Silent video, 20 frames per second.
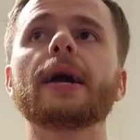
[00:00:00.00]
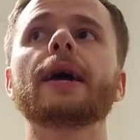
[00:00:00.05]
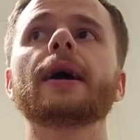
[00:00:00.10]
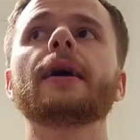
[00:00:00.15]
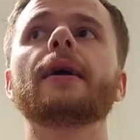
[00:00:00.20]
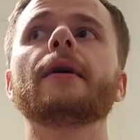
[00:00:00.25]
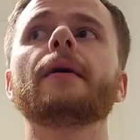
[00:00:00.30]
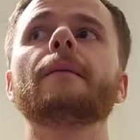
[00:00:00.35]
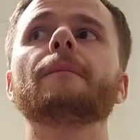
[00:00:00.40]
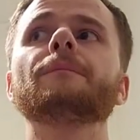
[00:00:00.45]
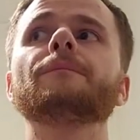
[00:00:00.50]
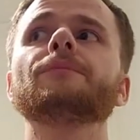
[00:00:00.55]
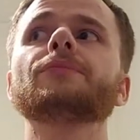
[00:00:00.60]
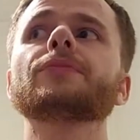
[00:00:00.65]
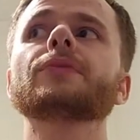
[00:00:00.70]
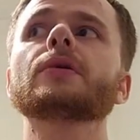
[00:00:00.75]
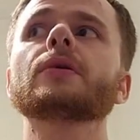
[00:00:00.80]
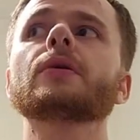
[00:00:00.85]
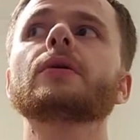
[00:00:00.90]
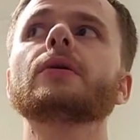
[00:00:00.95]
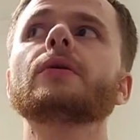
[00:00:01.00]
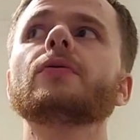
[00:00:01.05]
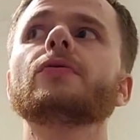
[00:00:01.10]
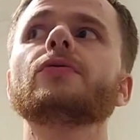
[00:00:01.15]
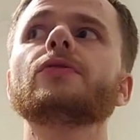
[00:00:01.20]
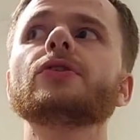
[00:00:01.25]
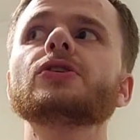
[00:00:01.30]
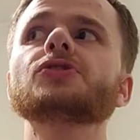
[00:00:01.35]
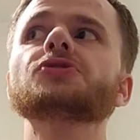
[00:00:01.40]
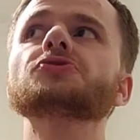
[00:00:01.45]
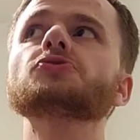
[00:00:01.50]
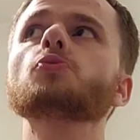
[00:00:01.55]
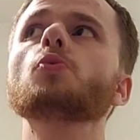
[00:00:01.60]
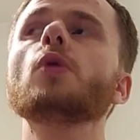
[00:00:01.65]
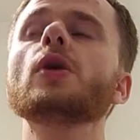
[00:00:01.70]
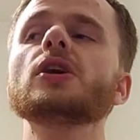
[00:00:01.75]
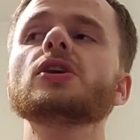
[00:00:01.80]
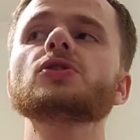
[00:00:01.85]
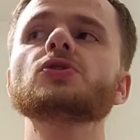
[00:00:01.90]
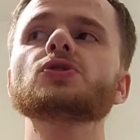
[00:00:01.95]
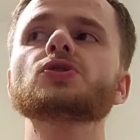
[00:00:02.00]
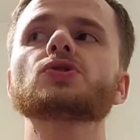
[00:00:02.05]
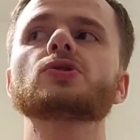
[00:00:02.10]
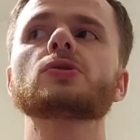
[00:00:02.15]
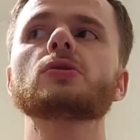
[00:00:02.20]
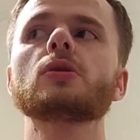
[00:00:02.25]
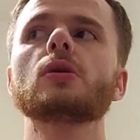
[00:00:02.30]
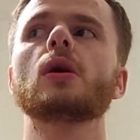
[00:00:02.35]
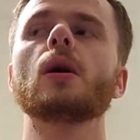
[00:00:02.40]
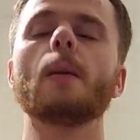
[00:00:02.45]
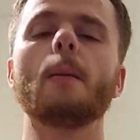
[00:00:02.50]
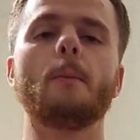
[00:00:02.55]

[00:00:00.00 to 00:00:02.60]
and this was